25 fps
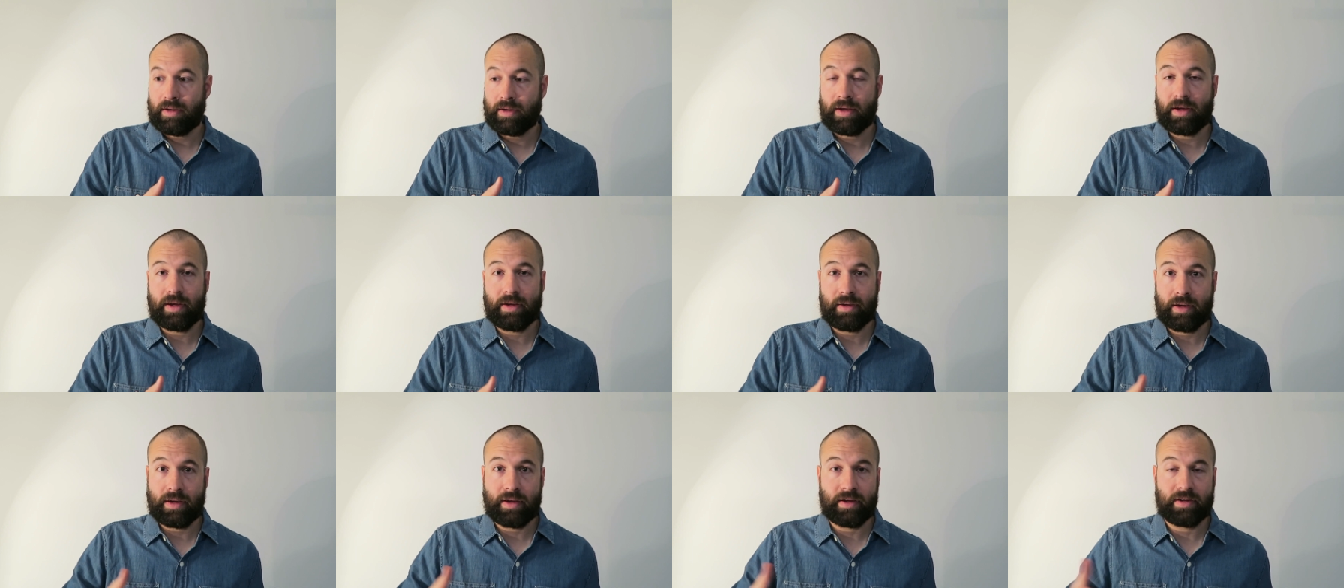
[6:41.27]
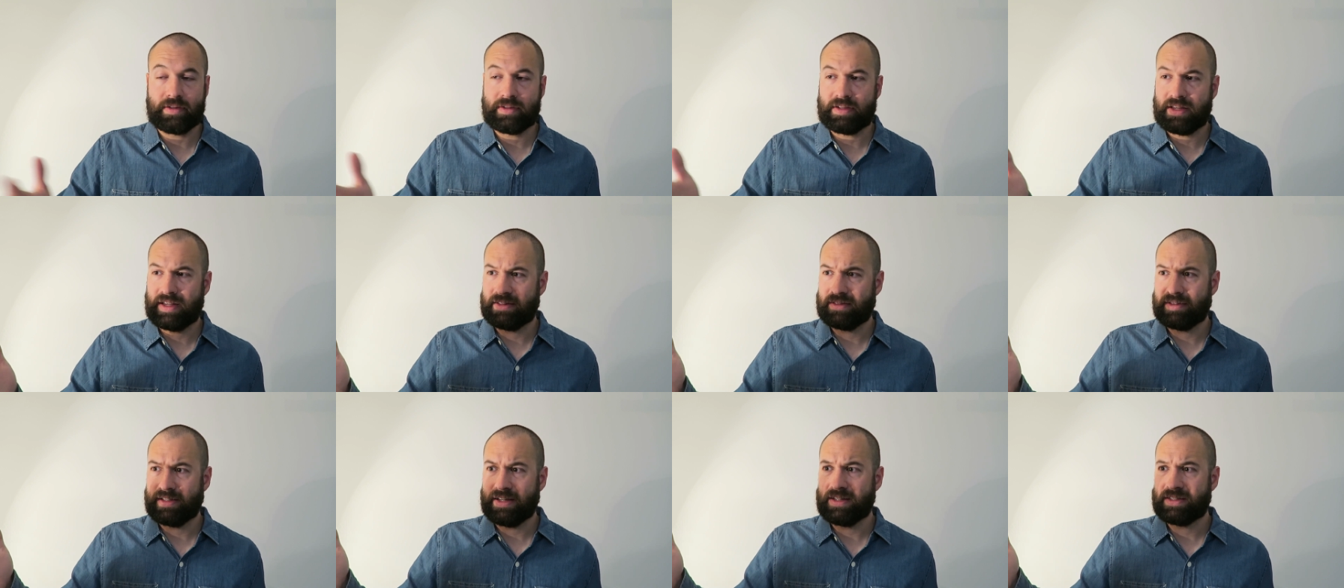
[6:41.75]
is
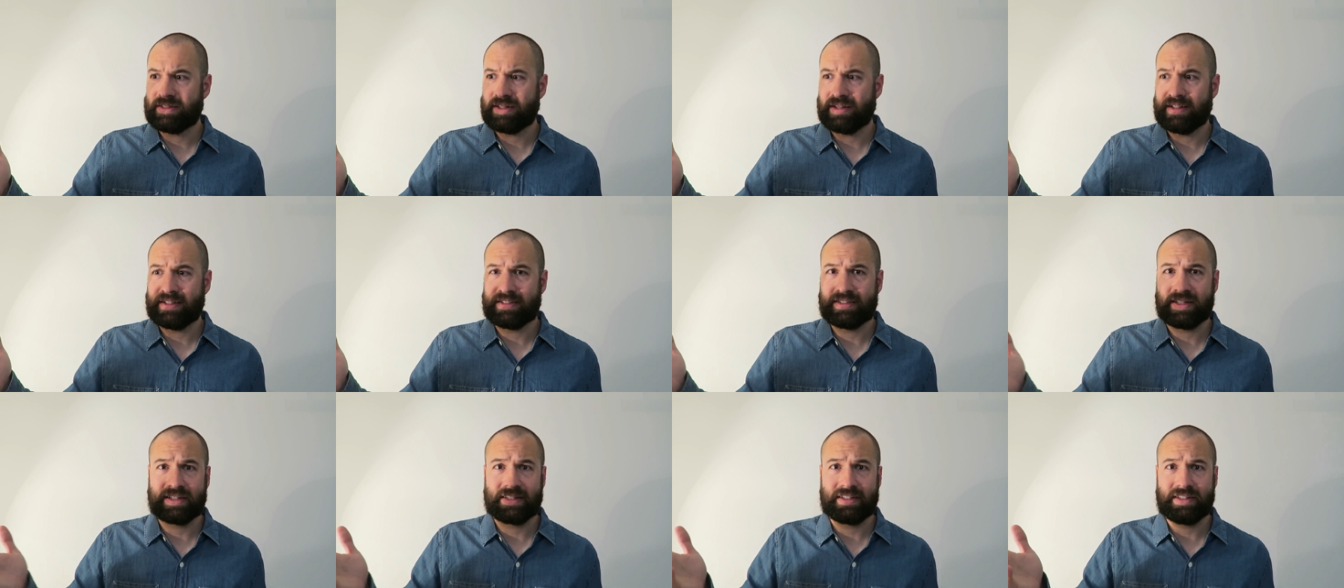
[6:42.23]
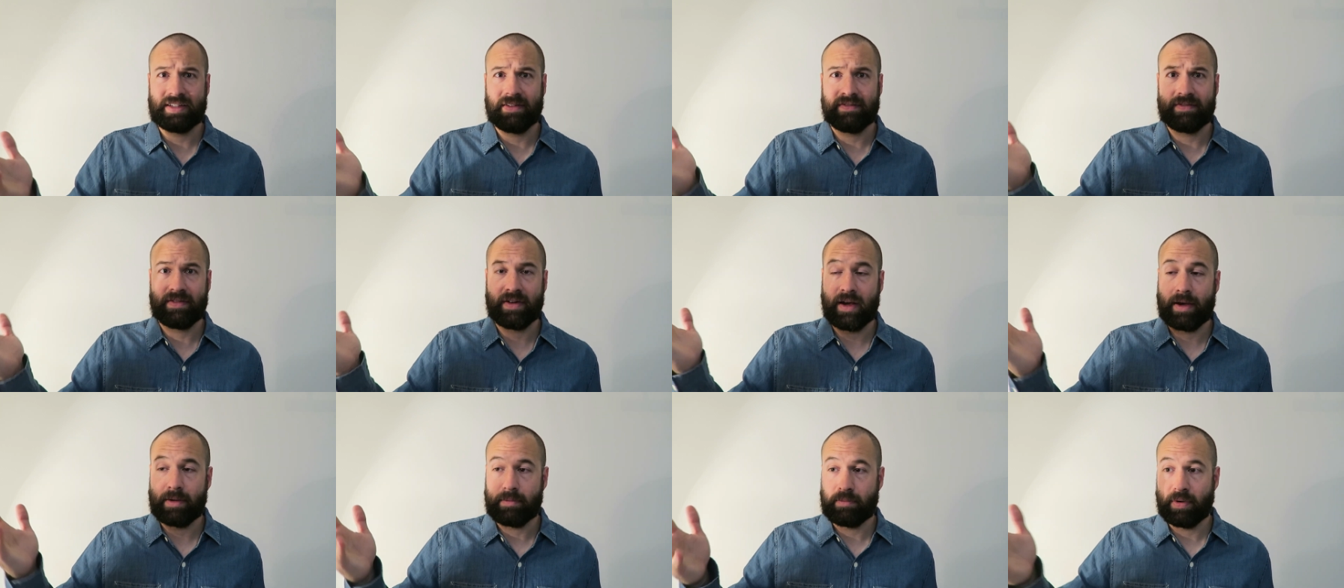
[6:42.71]
at least in the 60s,
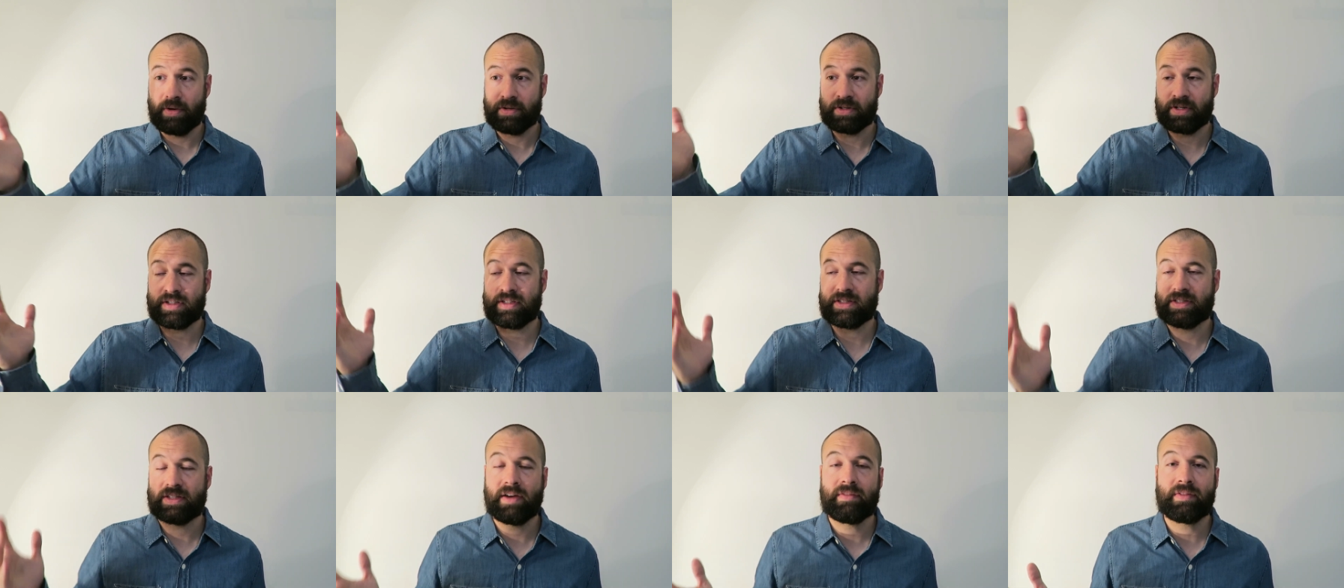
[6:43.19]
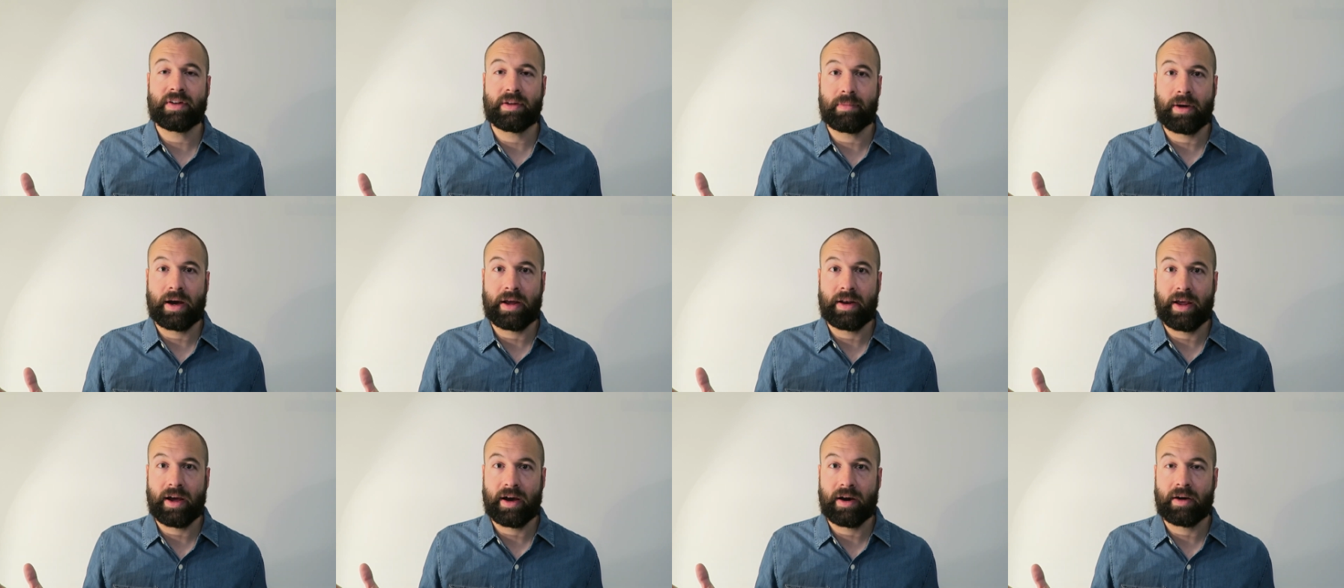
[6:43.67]
if not pushing 70
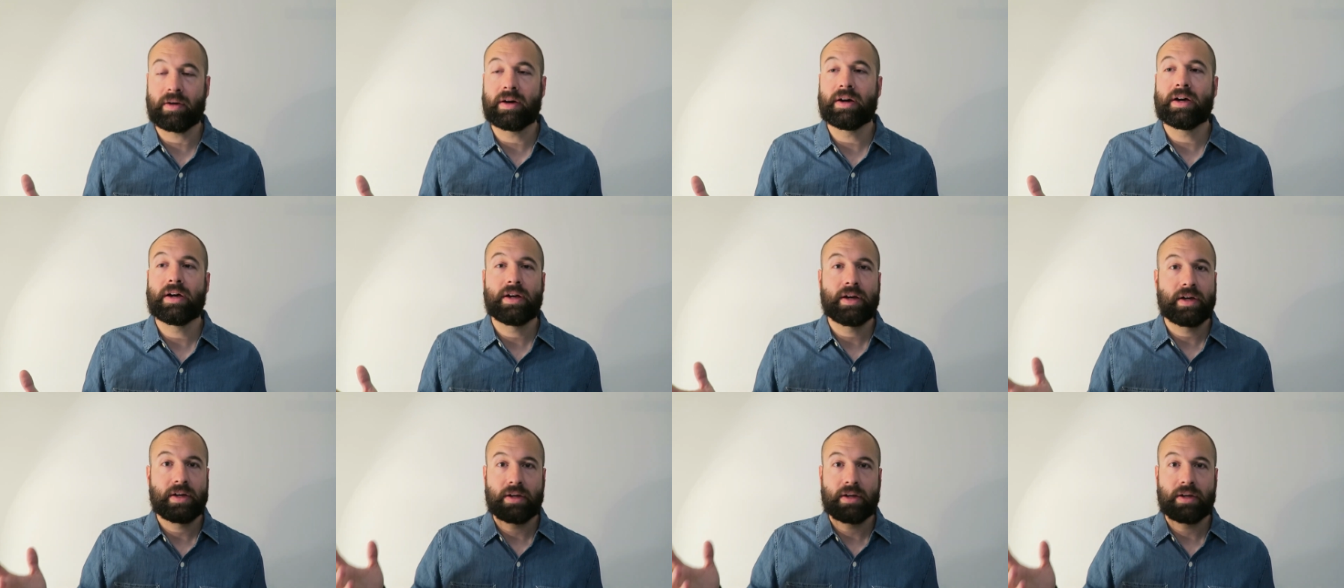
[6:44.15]
by now,